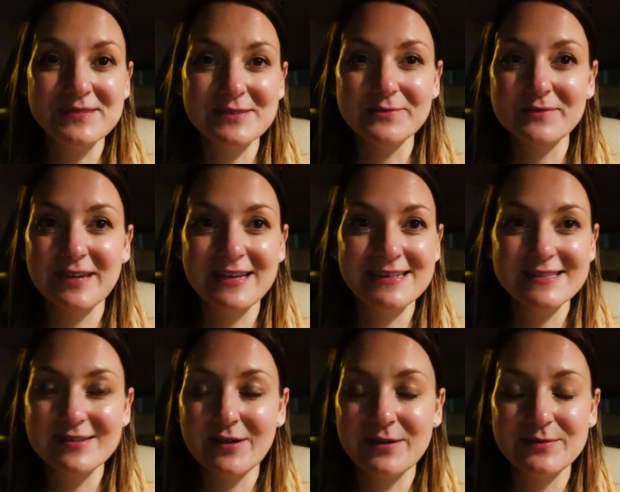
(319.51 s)
So yeah,
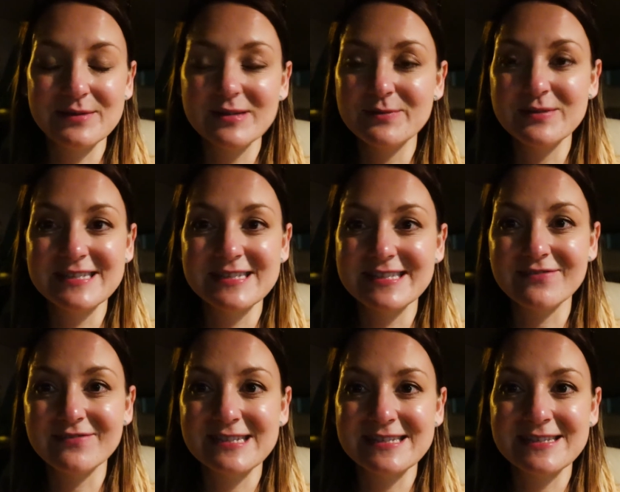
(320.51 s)
so it was just
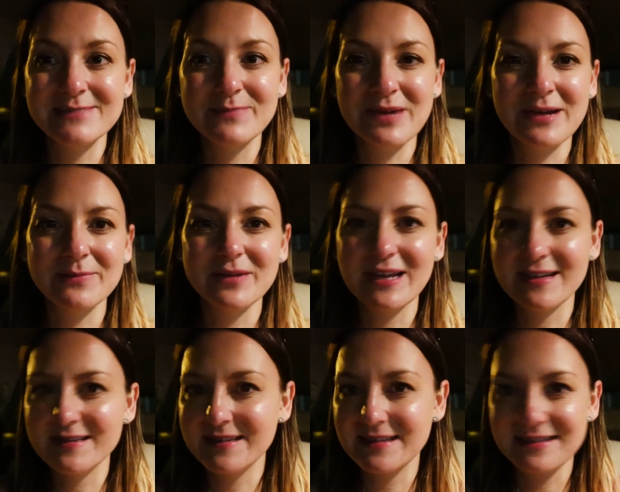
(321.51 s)
crazy, but I'm glad
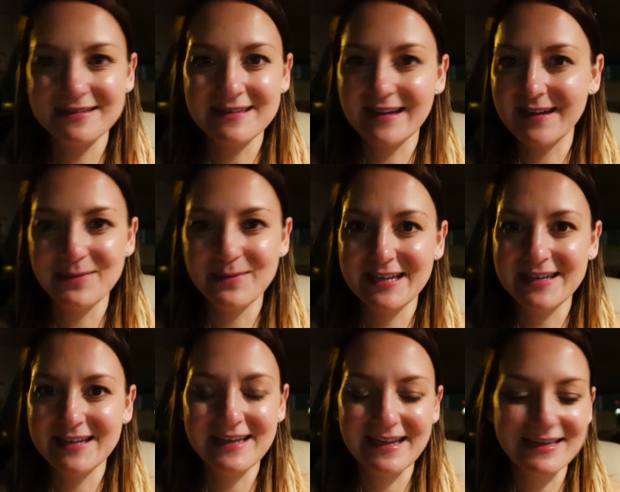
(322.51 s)
that I made
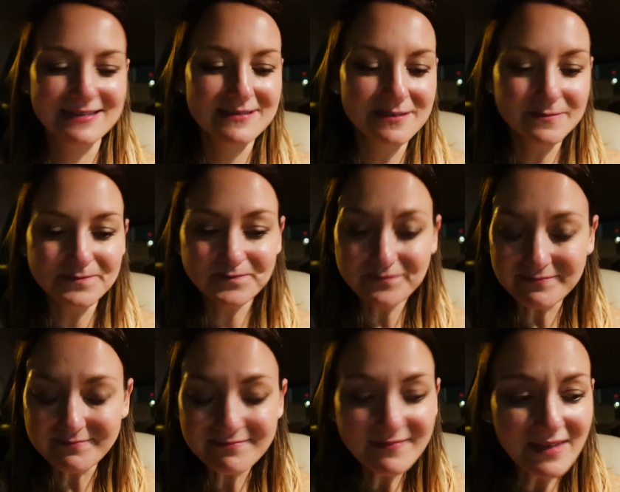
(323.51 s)
it, and
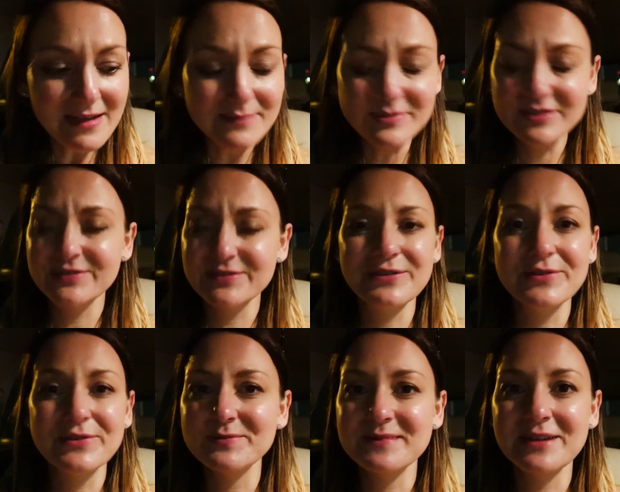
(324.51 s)
I'm just gonna go
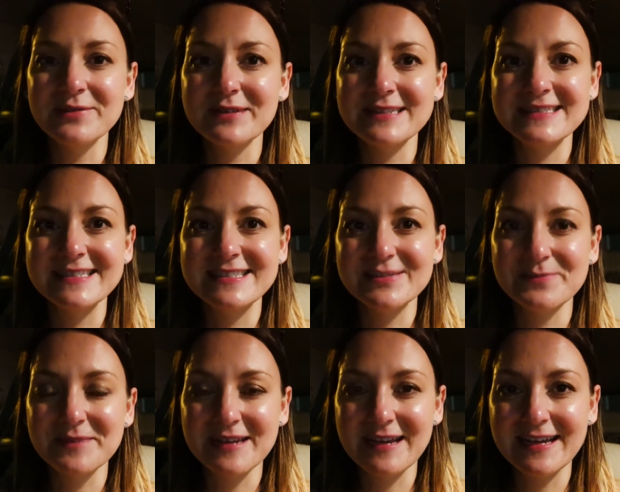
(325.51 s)
home now, and it's
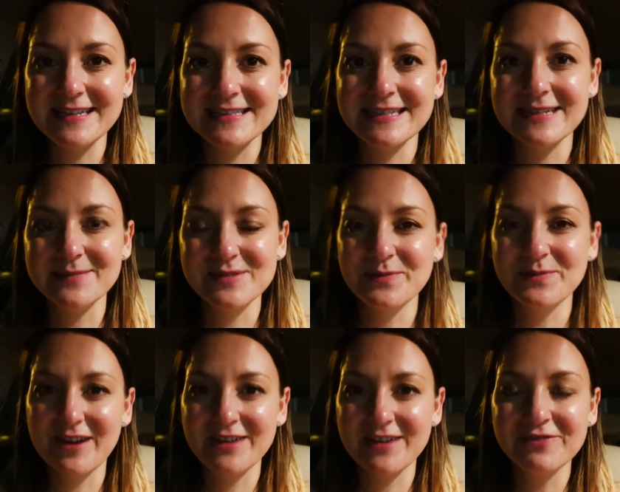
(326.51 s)
super late and I'm super
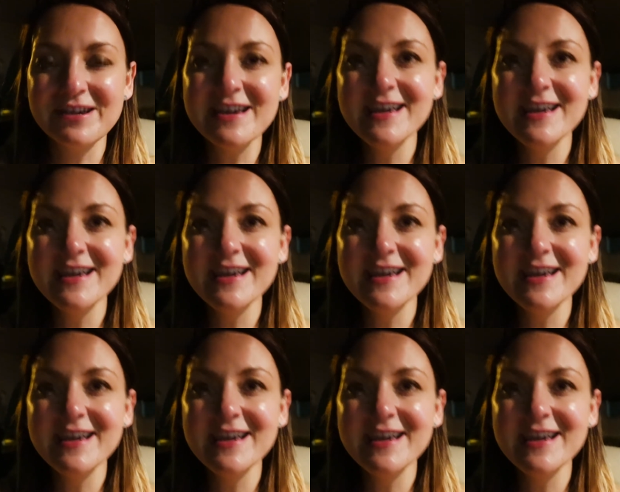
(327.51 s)
hungry,